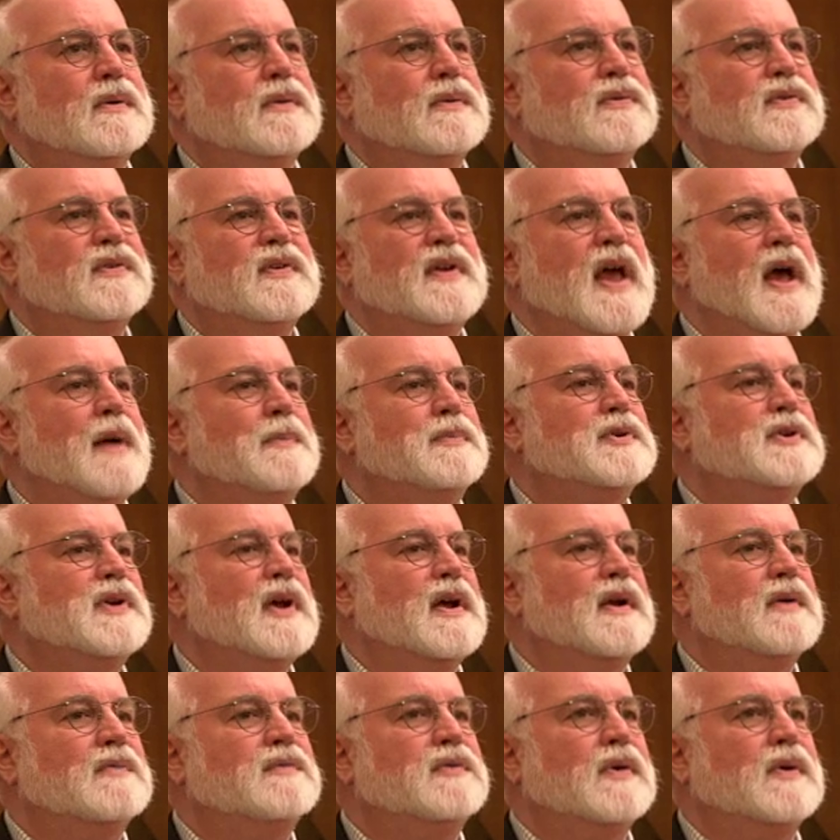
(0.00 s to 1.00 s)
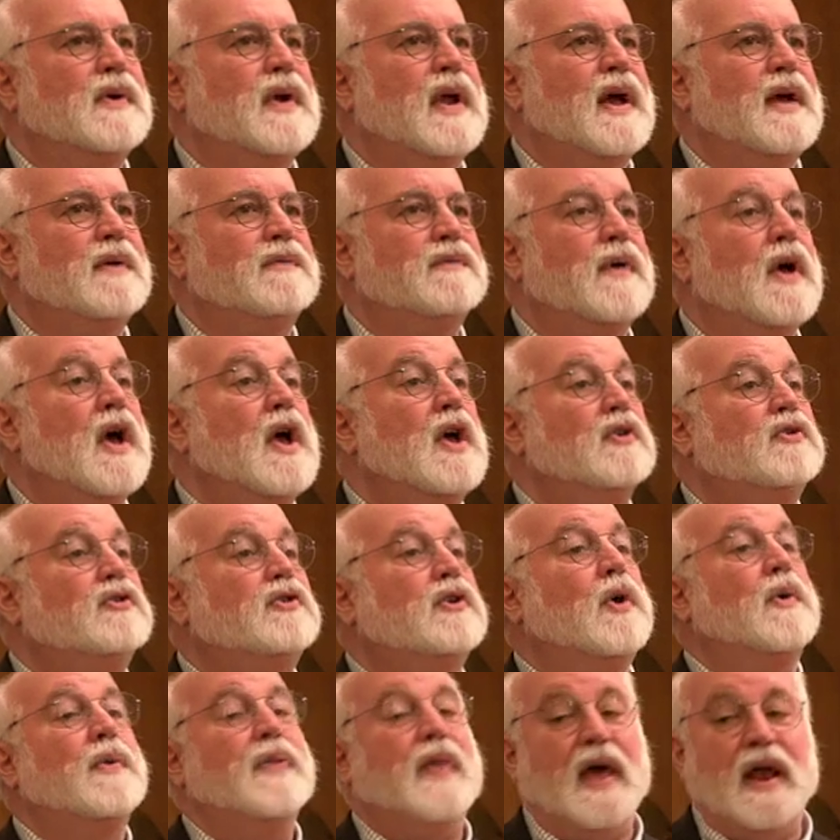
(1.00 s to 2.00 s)
snapshot of your life,
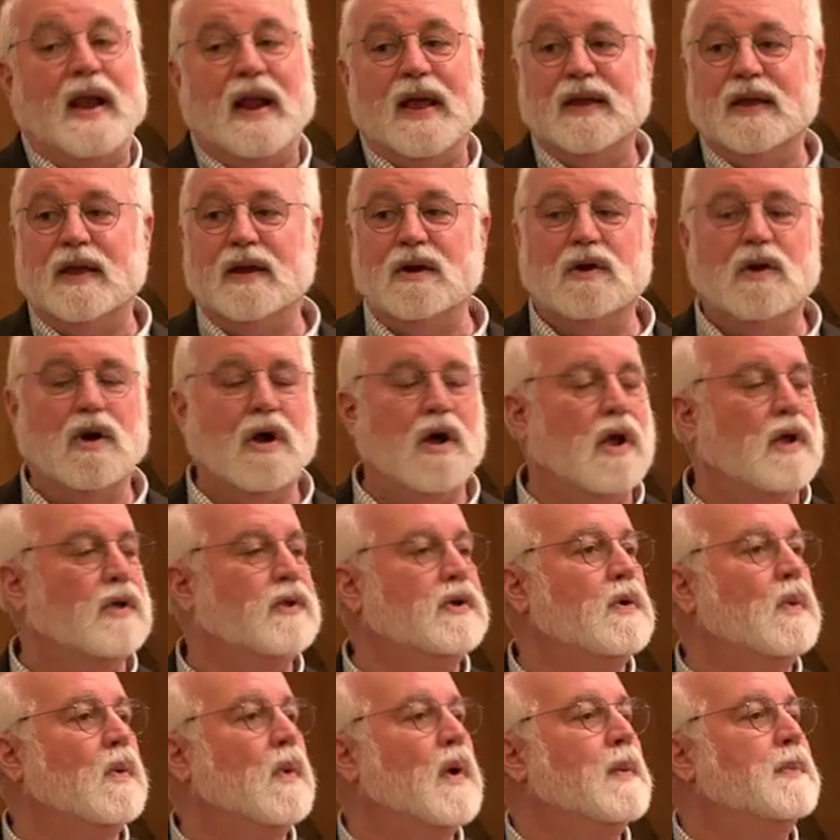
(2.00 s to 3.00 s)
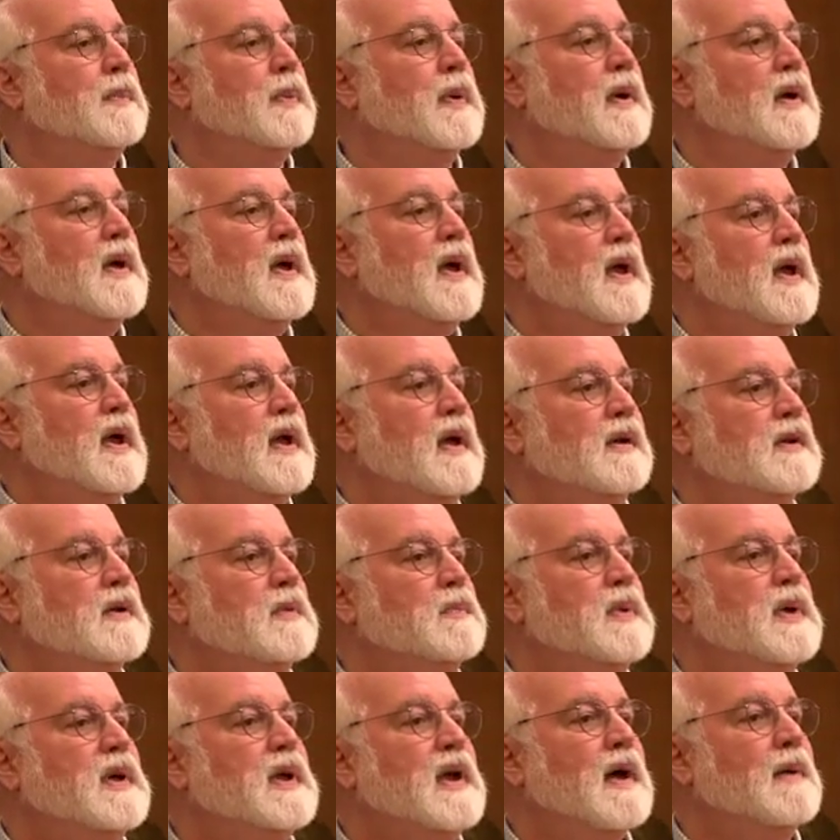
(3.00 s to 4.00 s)
so that I can call you up to
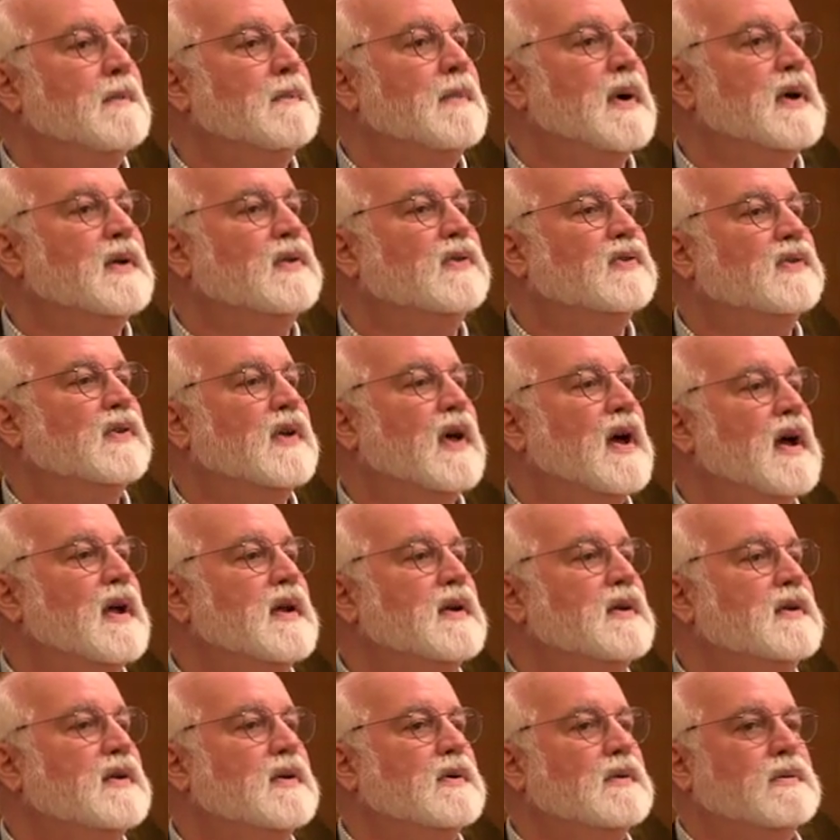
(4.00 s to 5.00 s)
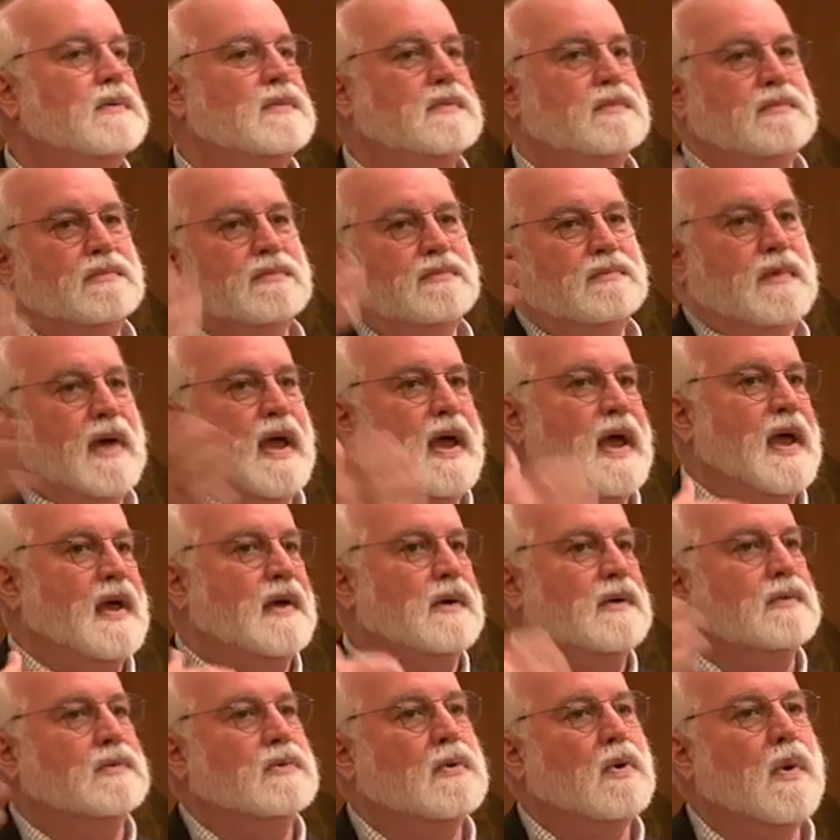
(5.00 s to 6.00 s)
be at my side to
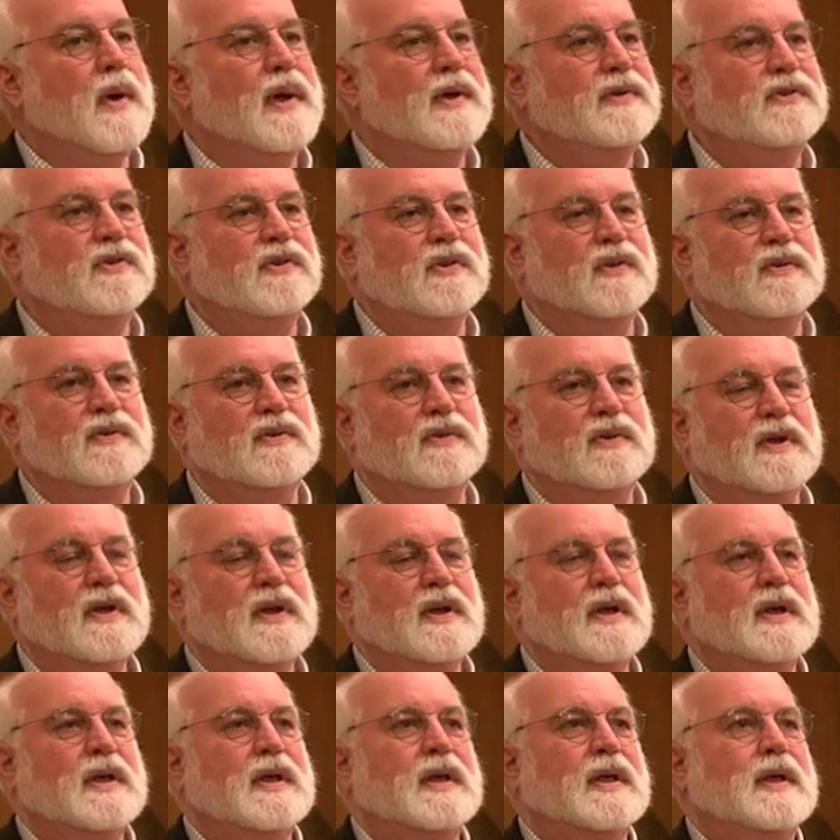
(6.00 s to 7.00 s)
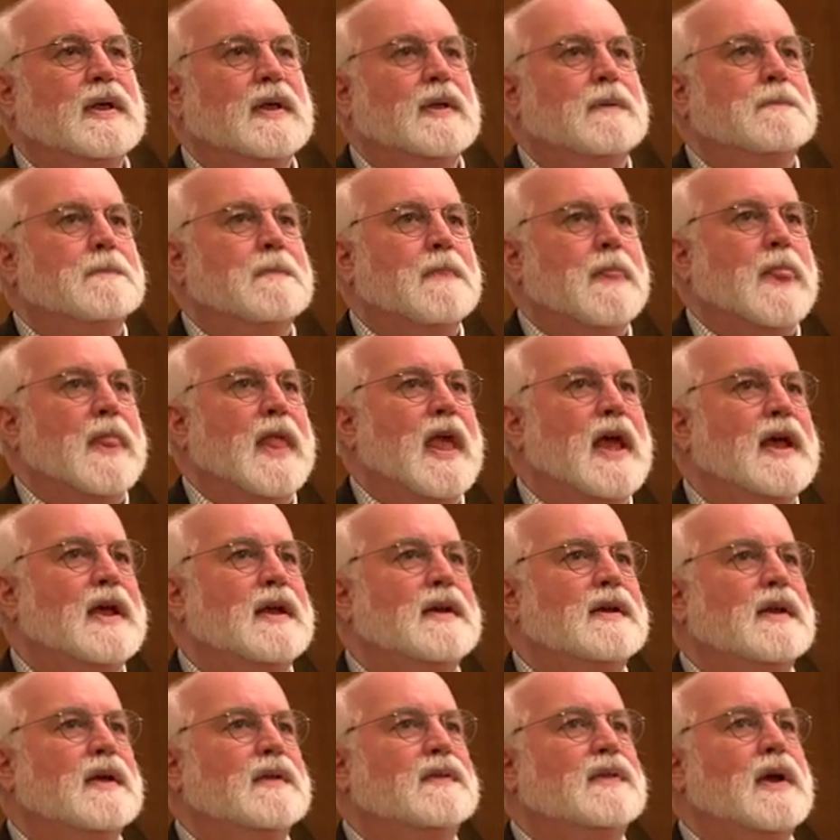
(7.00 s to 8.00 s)
handle questions."
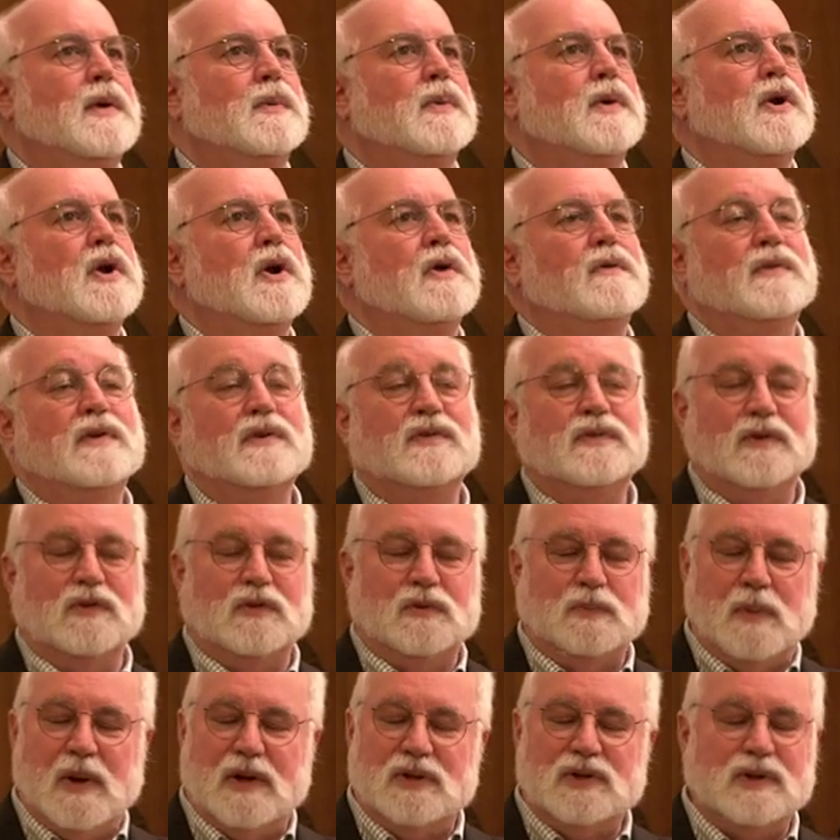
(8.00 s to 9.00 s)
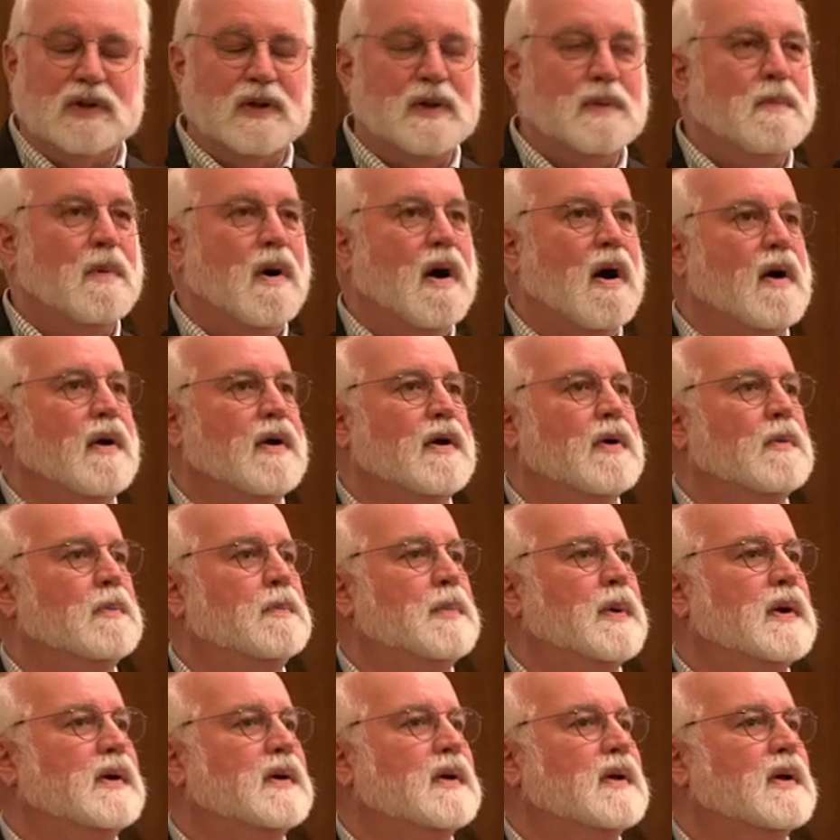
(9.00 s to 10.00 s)
And they were nervous, especially Mario,
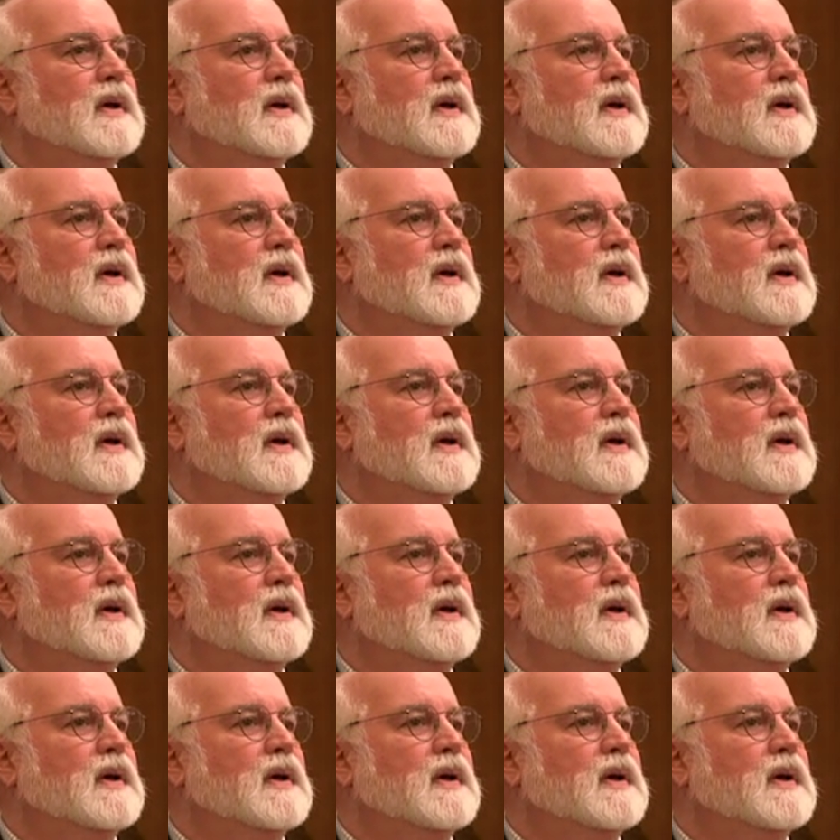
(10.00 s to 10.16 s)
but